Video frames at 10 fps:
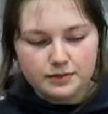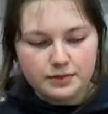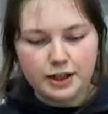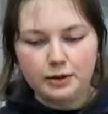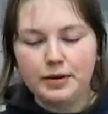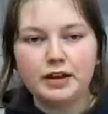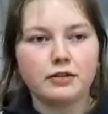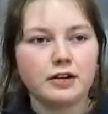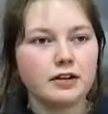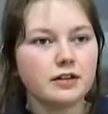Yeah, the
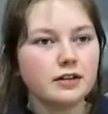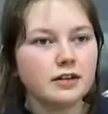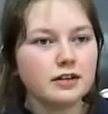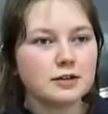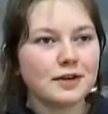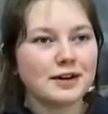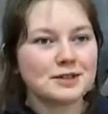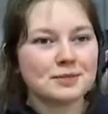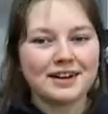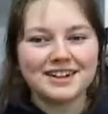bakery. Surprise,
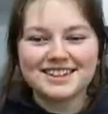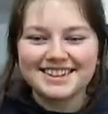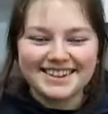surprise.